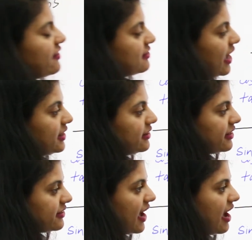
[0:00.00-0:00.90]
sine
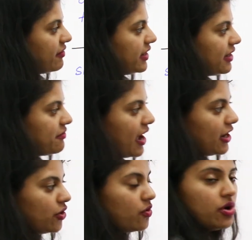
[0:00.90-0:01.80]
theta having the
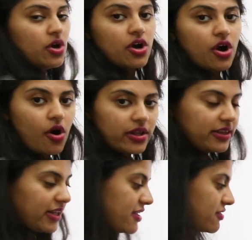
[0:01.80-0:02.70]
value
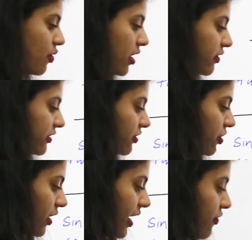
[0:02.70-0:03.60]
on these quadrants. So
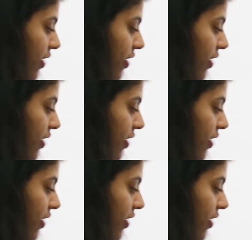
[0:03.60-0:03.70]
you can